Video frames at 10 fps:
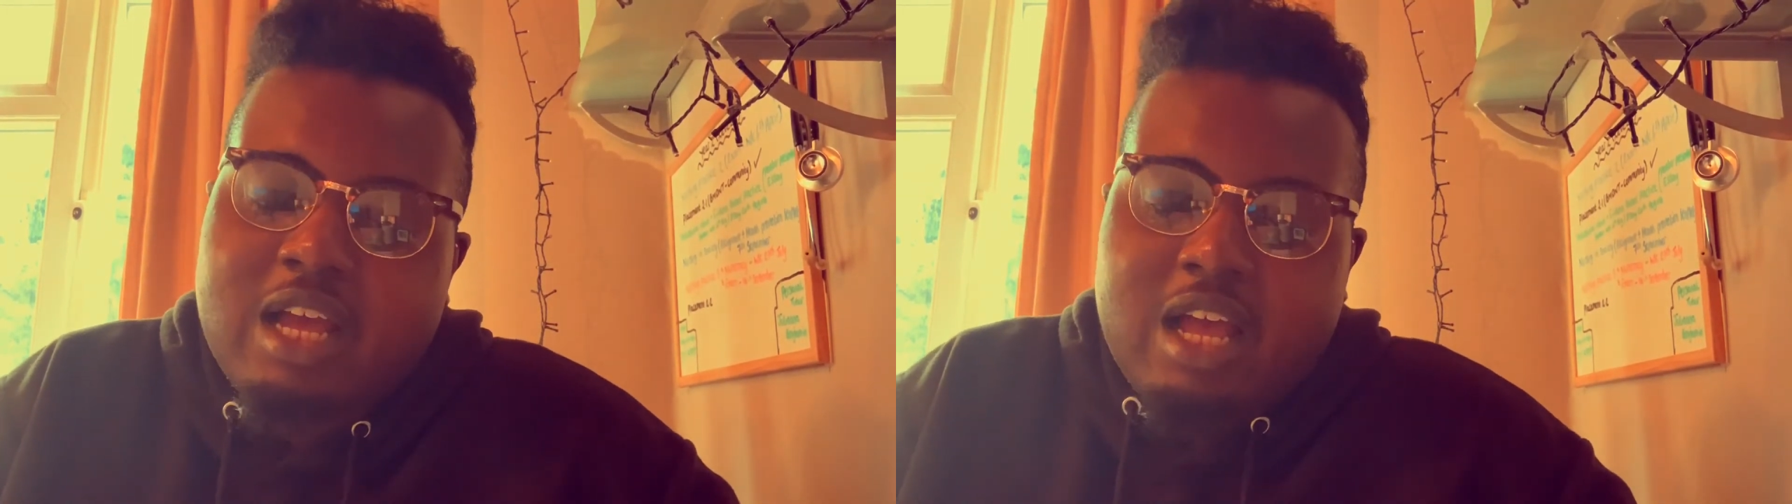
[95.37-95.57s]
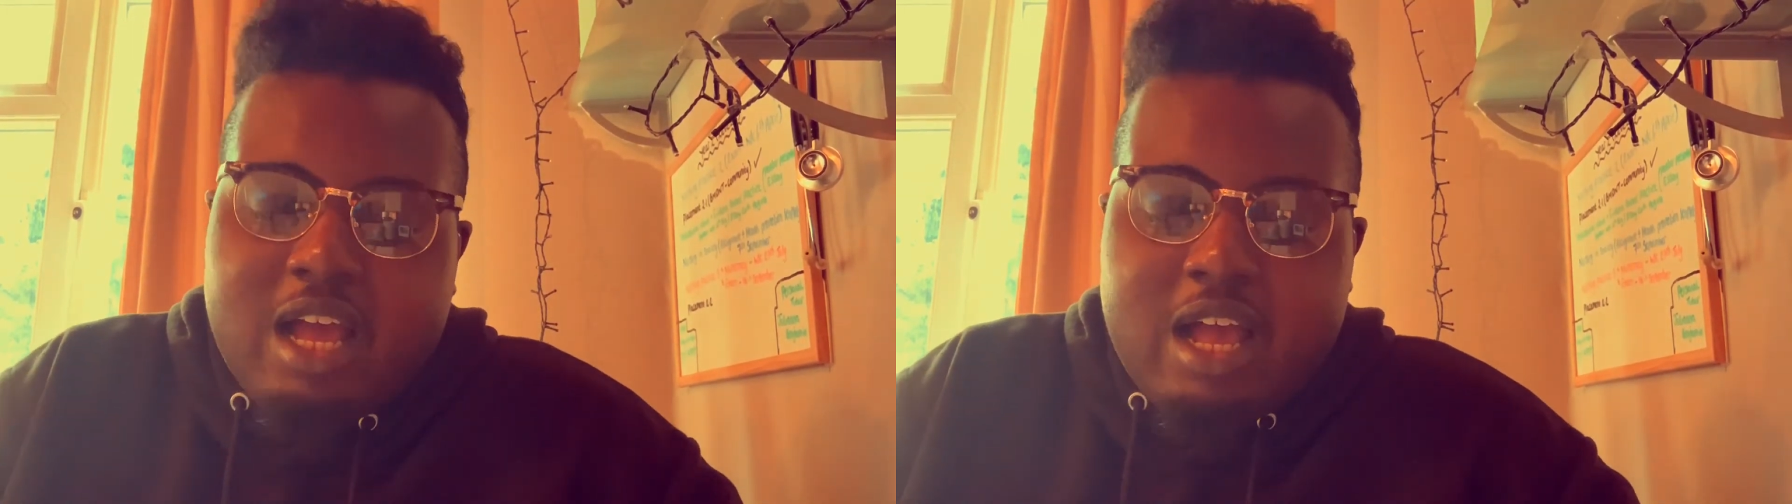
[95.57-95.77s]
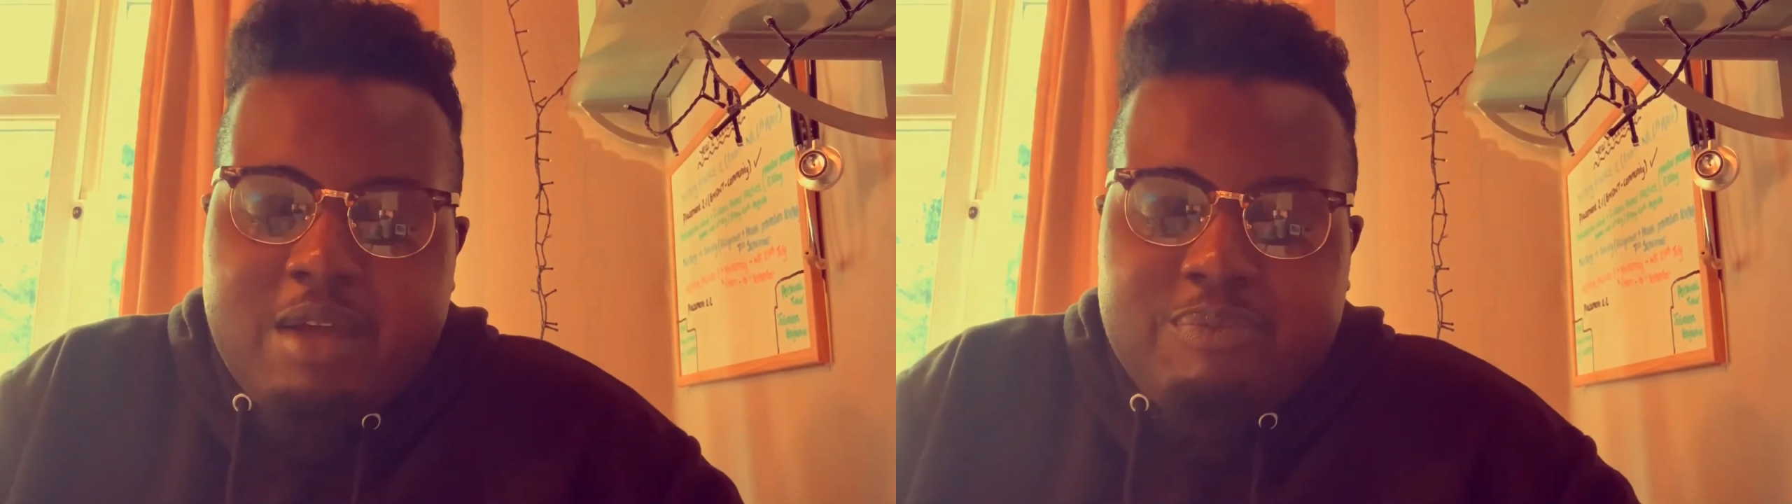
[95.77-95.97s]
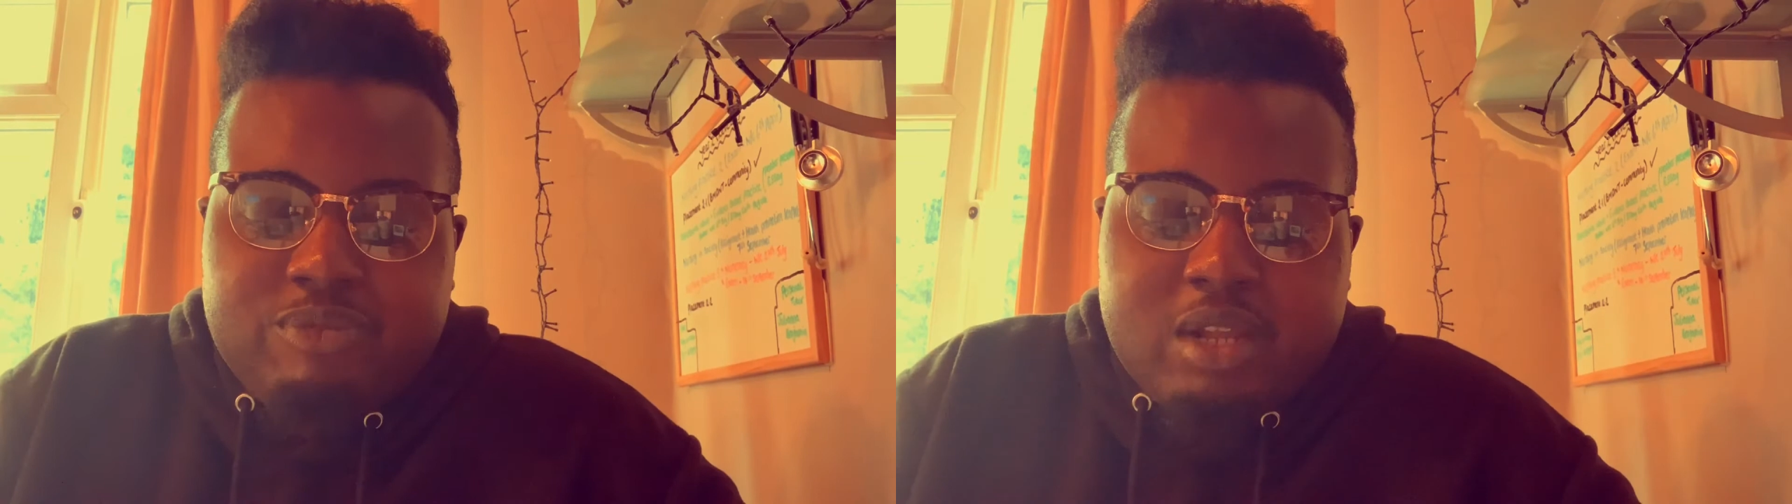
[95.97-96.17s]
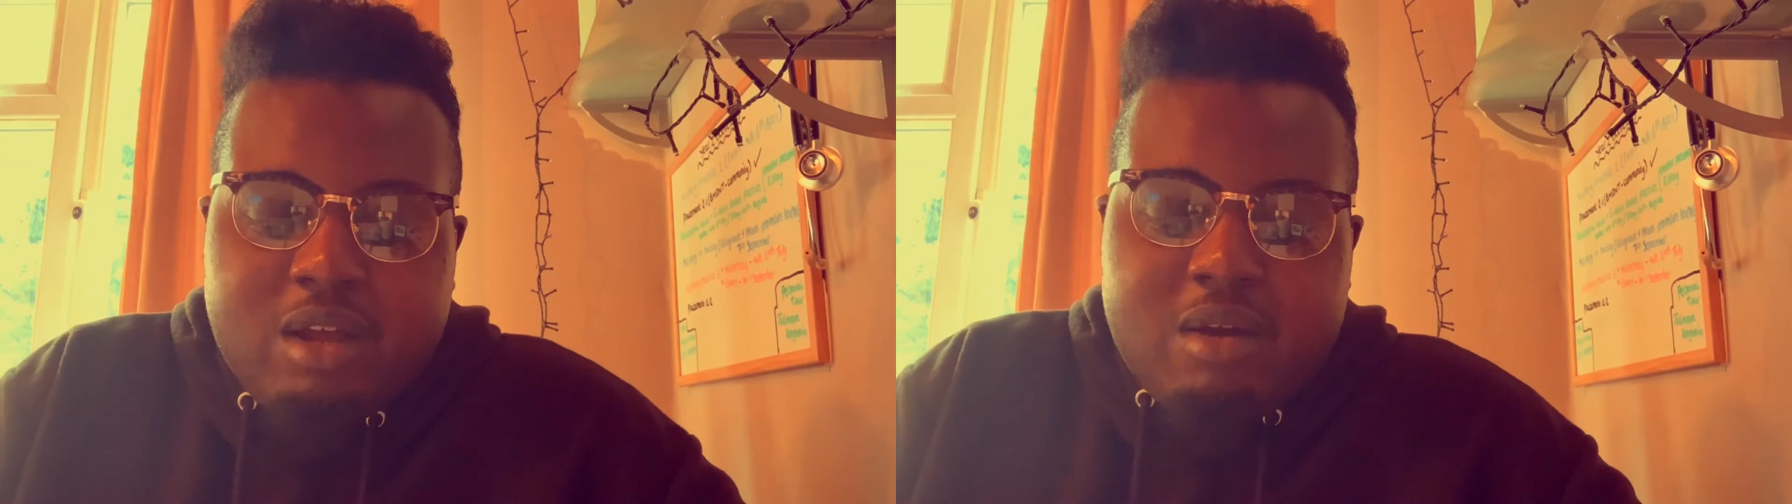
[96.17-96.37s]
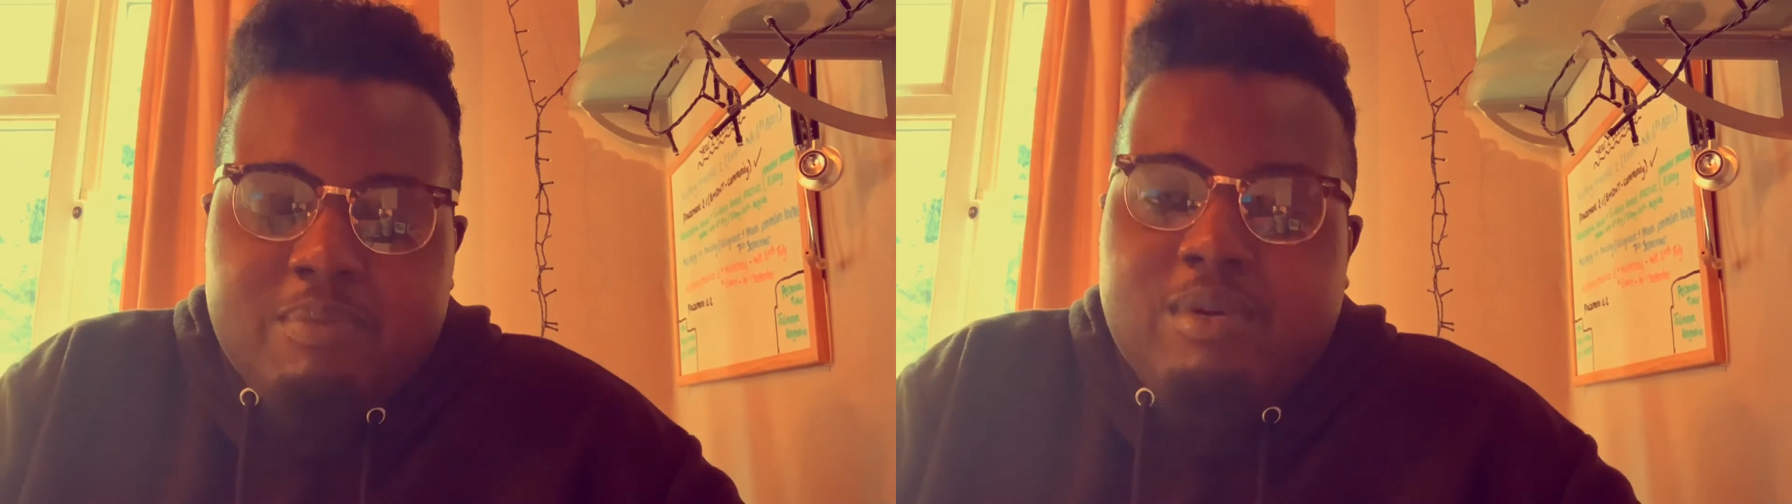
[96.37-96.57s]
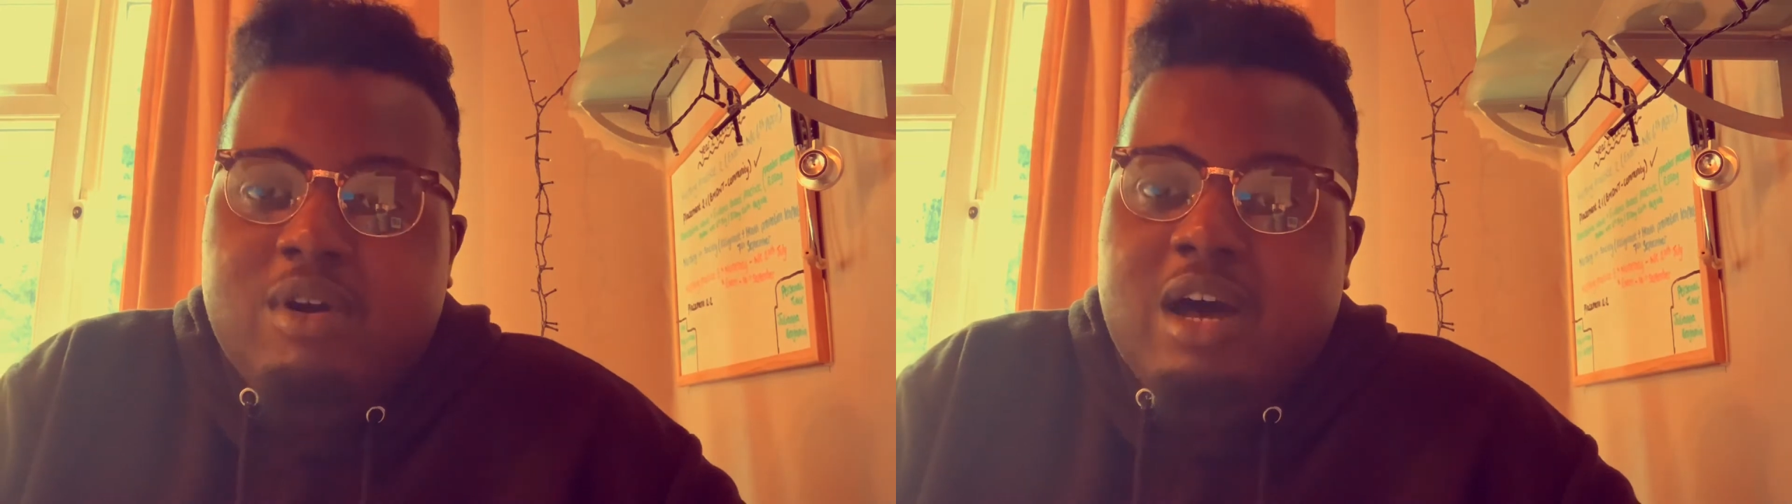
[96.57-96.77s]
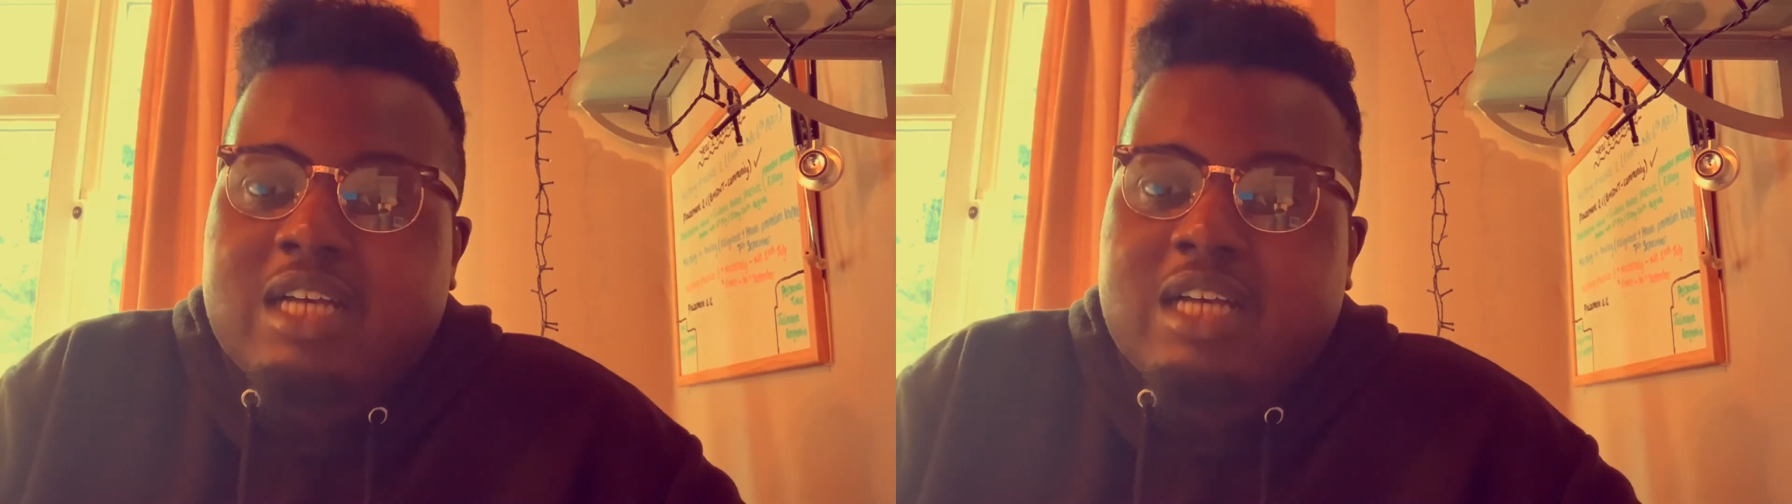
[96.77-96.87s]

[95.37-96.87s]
But I